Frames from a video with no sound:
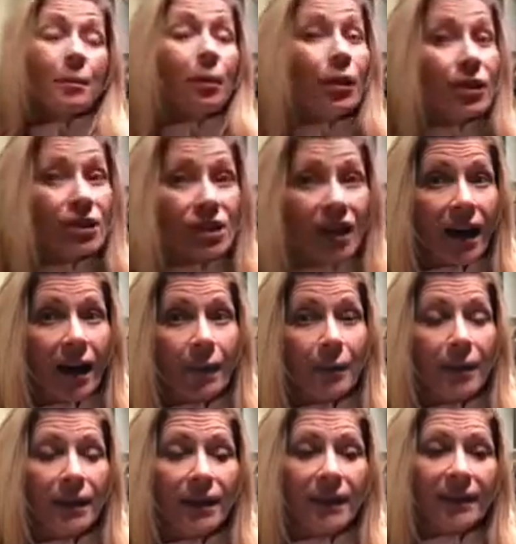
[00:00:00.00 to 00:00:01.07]

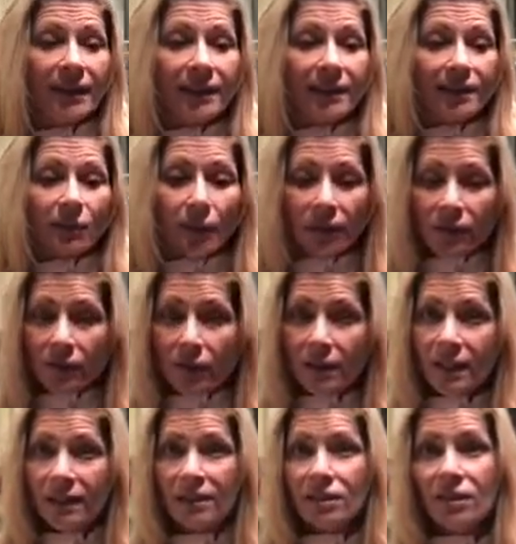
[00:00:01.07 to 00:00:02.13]
push-up is one of those
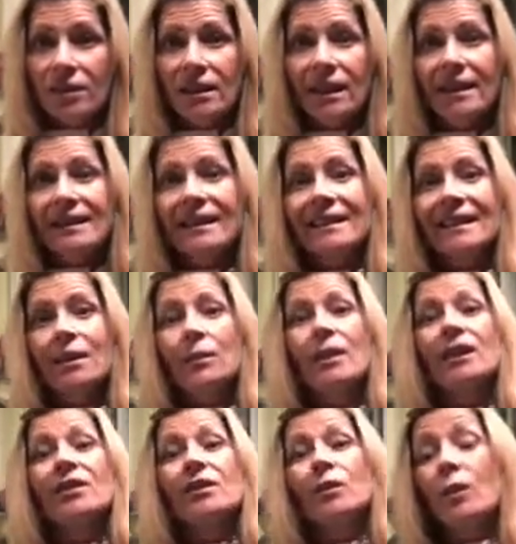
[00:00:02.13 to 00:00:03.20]
exercises that we
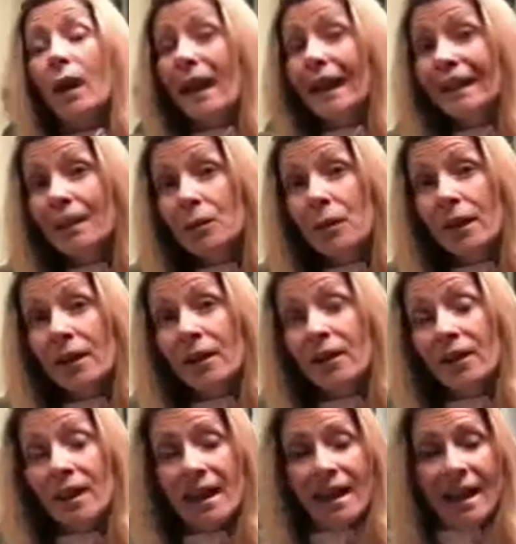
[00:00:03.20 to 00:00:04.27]
can do anywhere,